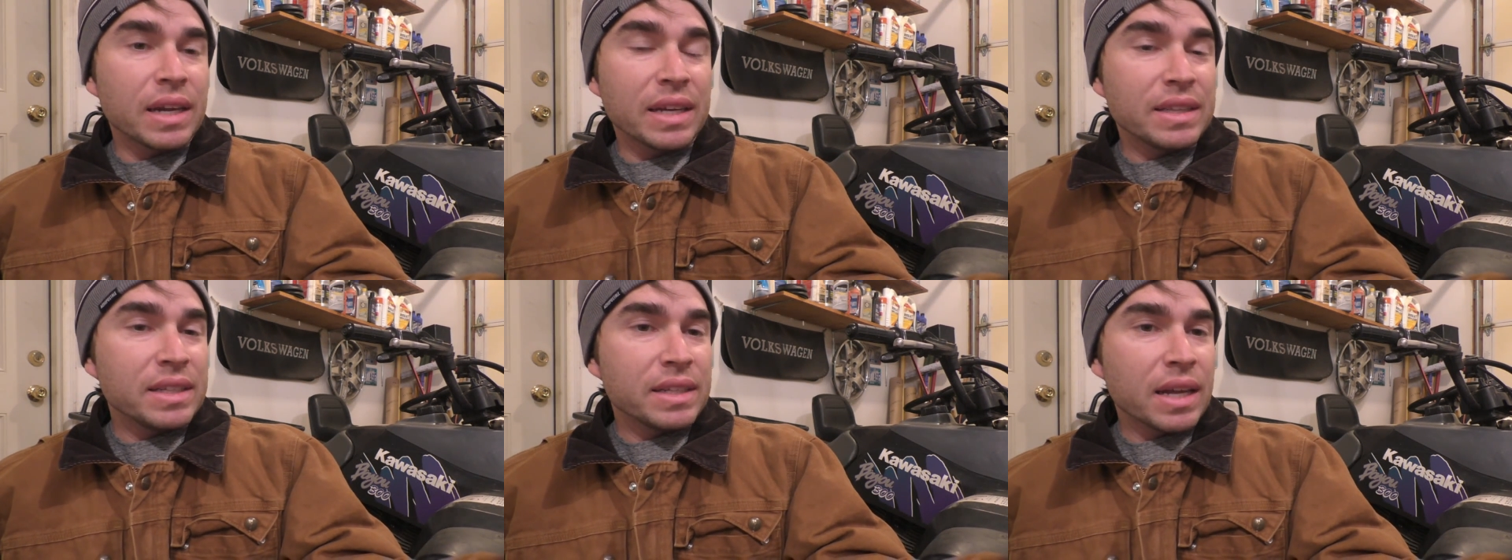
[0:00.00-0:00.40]

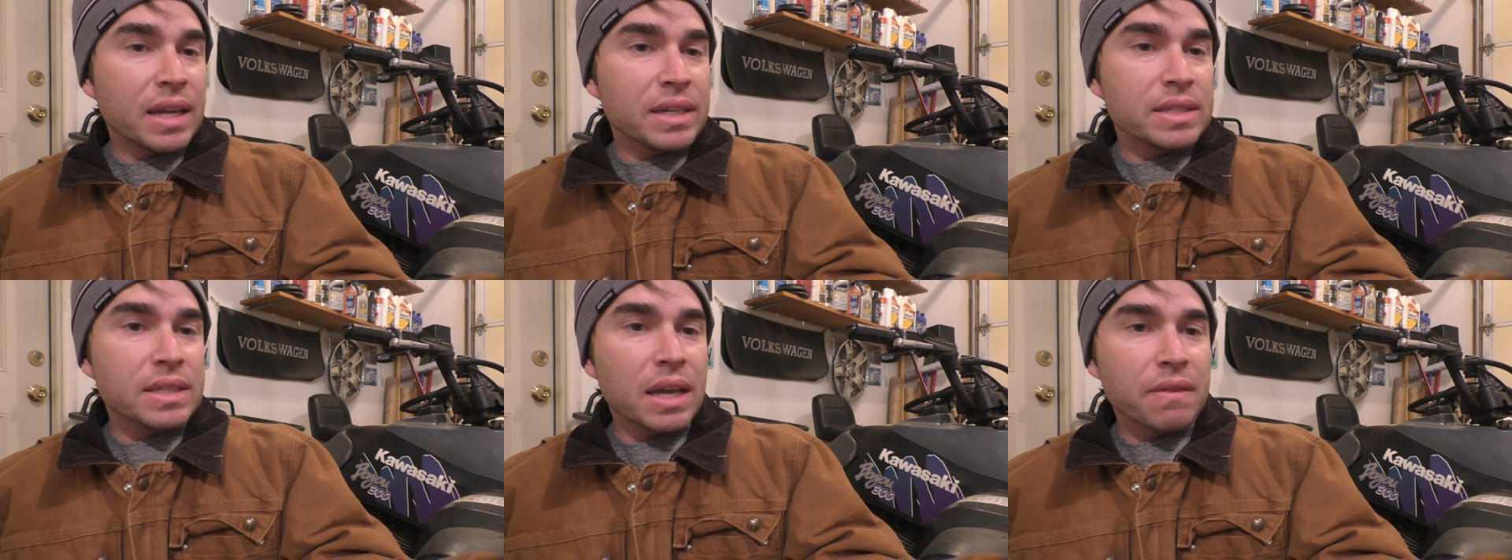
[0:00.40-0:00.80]

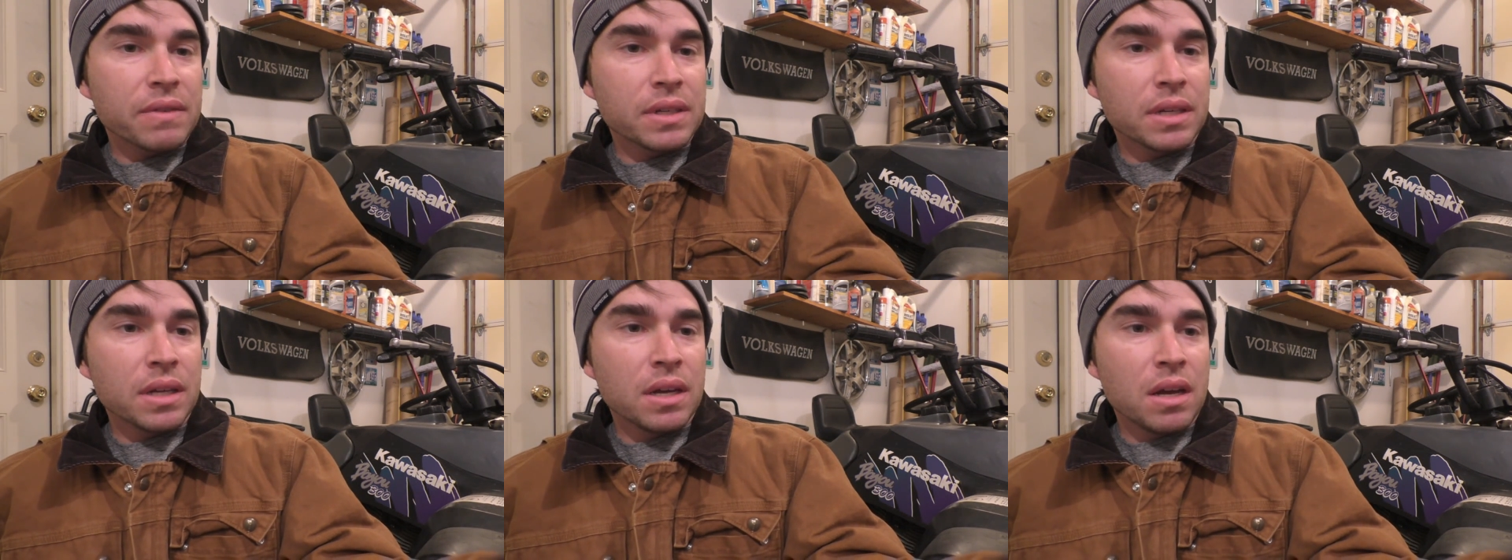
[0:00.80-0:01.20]

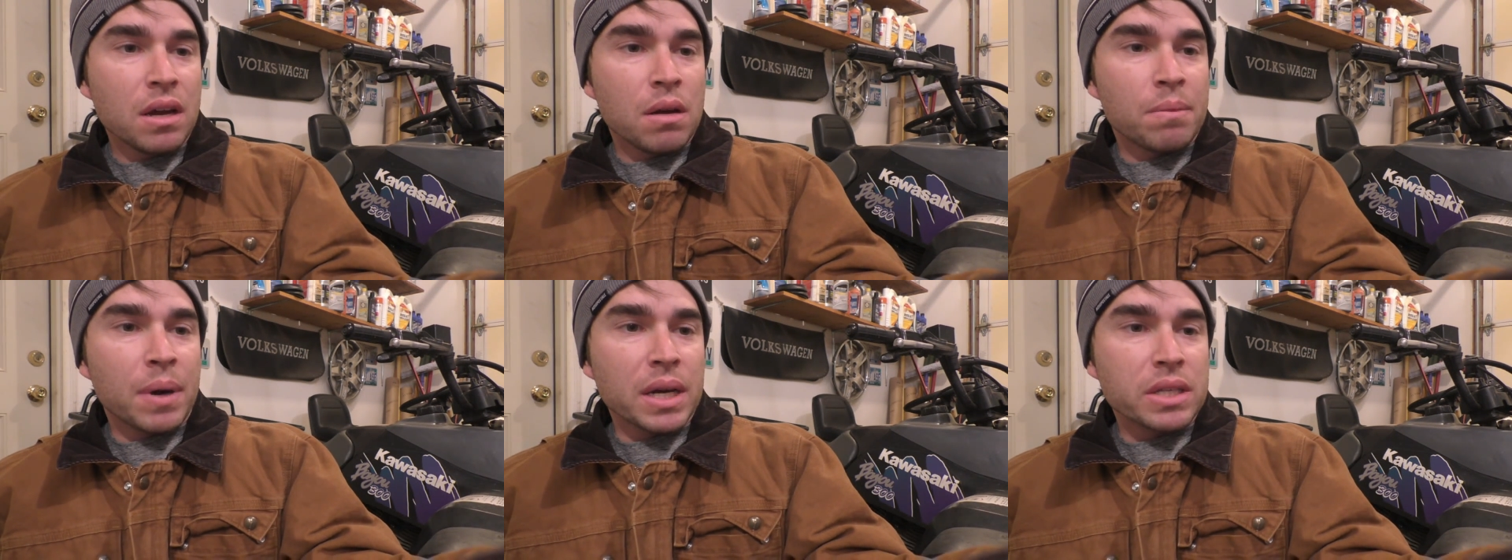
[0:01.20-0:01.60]
1987
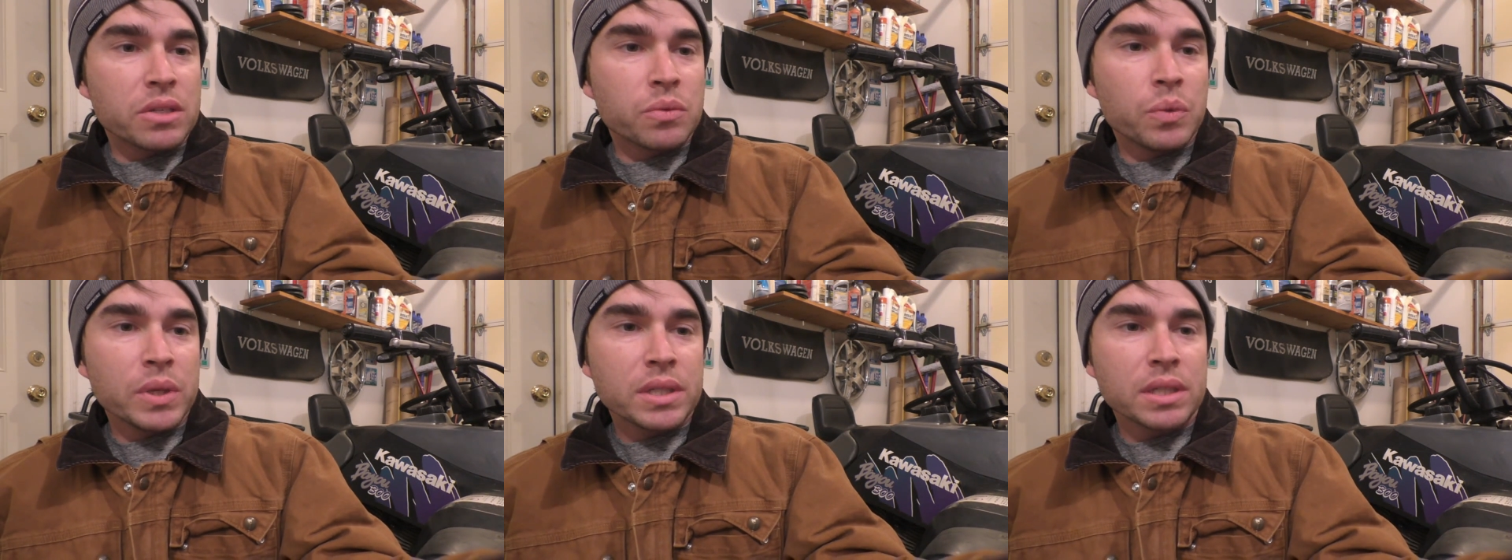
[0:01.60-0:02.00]
by
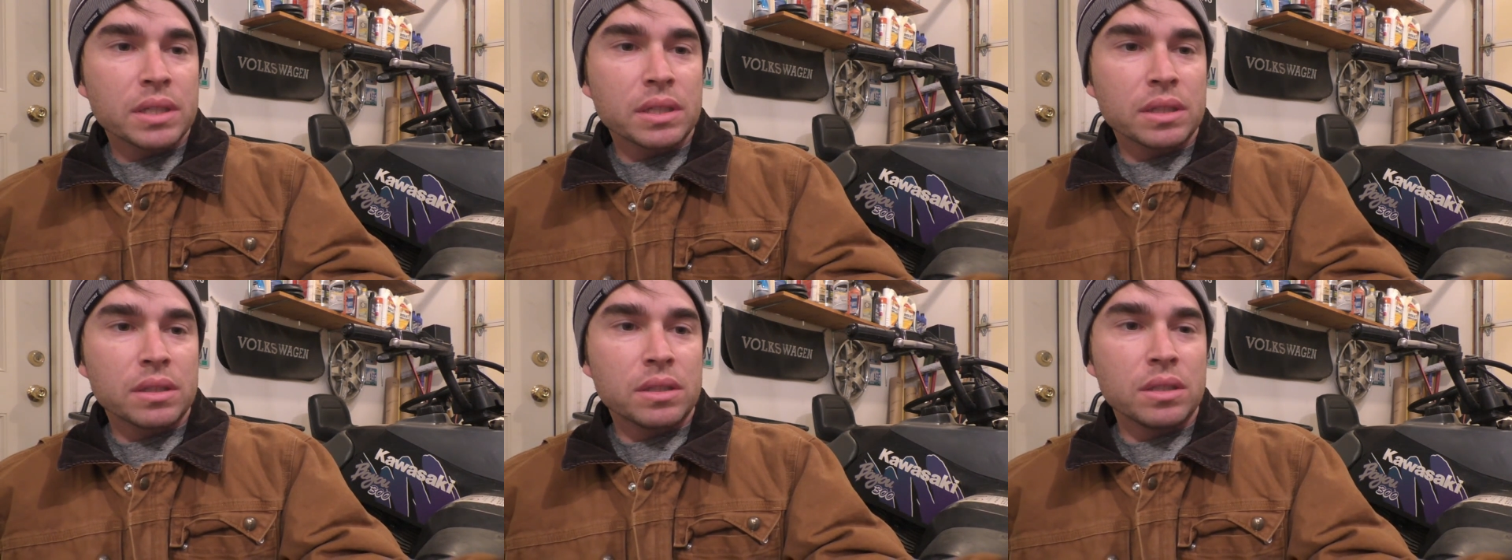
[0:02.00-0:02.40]

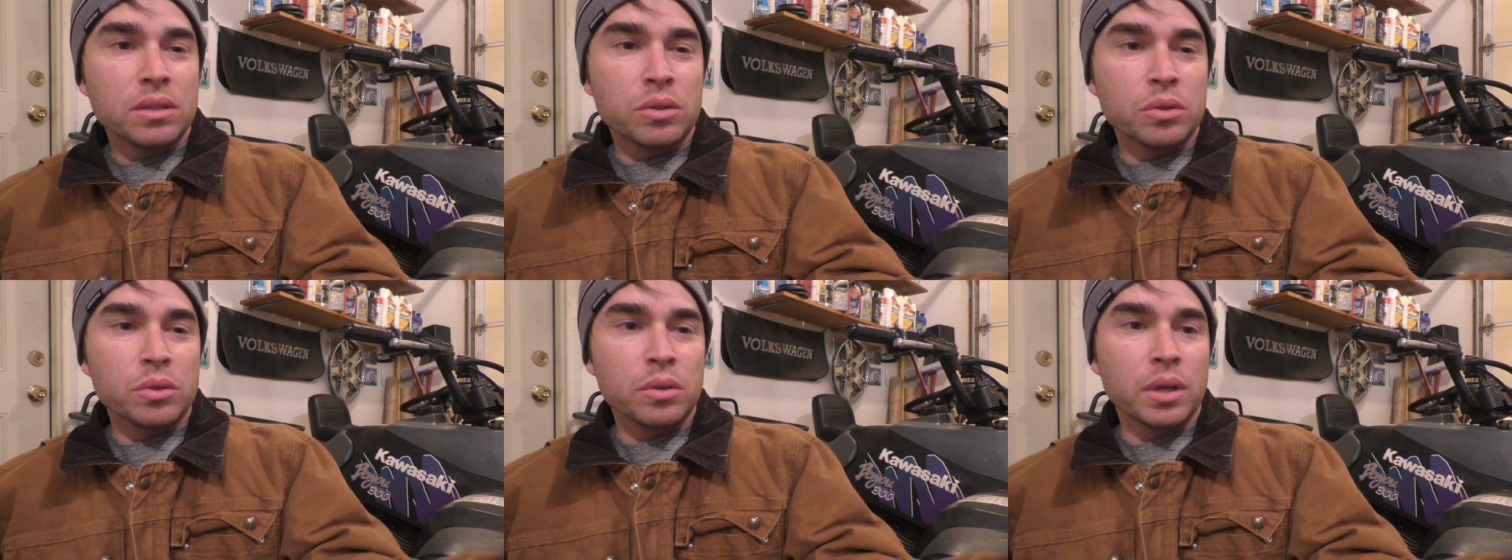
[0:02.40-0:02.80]
switching
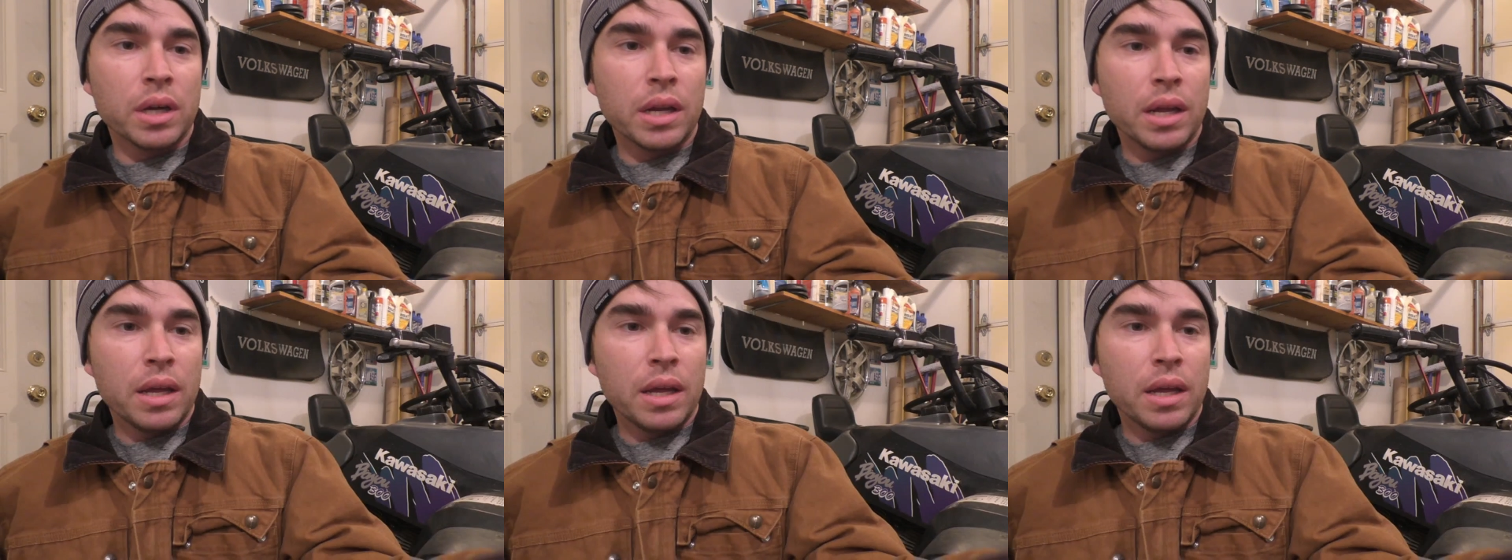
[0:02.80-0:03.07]
to